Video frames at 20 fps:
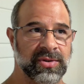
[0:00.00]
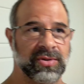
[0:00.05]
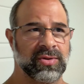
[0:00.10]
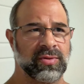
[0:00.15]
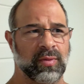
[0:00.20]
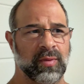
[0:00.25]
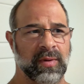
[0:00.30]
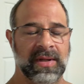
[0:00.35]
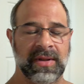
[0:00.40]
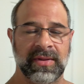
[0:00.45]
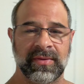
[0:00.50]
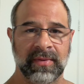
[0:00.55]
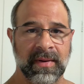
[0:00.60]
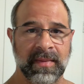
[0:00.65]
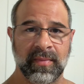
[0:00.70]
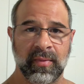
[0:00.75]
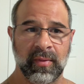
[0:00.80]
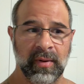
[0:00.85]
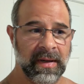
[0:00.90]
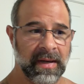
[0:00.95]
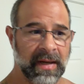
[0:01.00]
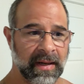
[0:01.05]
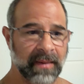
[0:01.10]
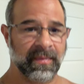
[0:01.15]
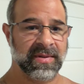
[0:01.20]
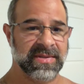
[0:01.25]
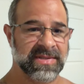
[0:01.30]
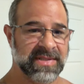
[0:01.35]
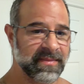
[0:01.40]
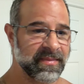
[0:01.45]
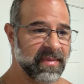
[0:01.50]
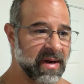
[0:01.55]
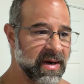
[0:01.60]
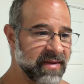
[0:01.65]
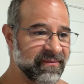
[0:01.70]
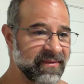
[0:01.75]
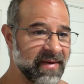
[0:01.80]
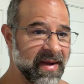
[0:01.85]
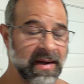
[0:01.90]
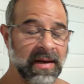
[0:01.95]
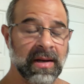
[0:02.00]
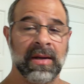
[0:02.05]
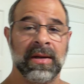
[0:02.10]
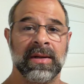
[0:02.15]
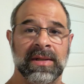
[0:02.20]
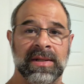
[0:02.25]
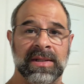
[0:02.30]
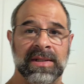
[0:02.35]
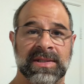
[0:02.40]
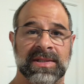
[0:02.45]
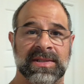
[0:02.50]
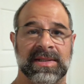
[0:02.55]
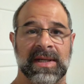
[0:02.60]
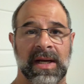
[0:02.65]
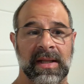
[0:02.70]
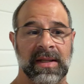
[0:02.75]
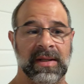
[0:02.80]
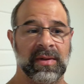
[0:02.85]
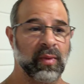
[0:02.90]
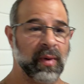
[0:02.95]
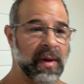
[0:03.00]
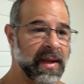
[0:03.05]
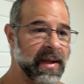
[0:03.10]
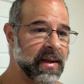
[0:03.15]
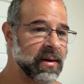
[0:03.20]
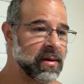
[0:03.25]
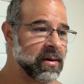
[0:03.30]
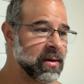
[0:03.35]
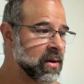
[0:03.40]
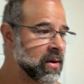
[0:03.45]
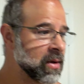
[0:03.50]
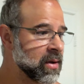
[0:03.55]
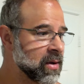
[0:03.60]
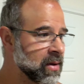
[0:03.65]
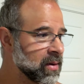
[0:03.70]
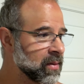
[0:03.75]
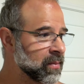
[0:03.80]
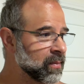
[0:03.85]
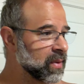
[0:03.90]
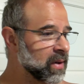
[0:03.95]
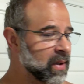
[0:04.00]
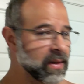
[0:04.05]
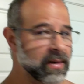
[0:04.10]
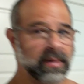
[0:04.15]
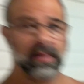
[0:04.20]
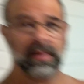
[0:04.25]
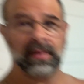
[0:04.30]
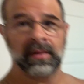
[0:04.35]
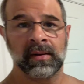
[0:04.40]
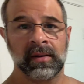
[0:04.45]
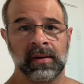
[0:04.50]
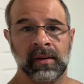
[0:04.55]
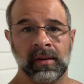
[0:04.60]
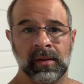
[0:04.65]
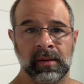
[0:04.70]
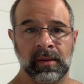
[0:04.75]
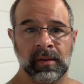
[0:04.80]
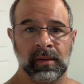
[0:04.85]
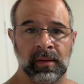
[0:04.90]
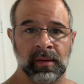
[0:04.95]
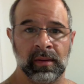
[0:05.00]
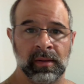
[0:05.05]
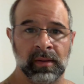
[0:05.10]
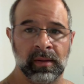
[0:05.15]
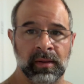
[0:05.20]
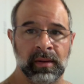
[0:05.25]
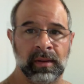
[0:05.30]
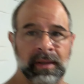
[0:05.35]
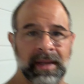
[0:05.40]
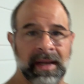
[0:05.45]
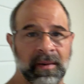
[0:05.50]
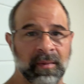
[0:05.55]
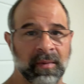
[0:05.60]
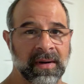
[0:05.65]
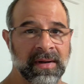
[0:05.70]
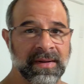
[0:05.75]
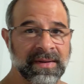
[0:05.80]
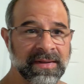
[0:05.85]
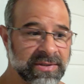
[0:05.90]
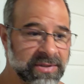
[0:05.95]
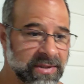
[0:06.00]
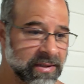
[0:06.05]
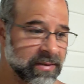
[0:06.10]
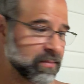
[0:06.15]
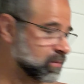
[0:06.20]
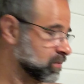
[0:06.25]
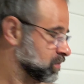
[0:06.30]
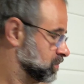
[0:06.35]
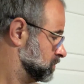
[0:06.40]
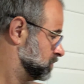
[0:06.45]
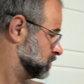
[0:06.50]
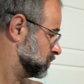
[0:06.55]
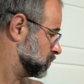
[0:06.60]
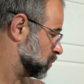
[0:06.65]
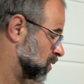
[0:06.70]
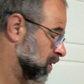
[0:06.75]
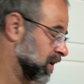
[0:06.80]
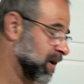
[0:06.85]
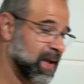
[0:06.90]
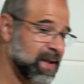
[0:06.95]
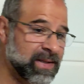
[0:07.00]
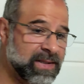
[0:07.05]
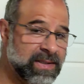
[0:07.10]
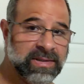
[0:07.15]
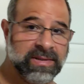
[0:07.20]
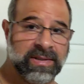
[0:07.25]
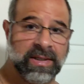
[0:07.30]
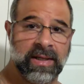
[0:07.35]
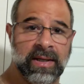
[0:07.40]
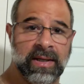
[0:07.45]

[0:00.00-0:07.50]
23.9% body fat. Solid weigh-in. But now we're in the gym. We're gonna get these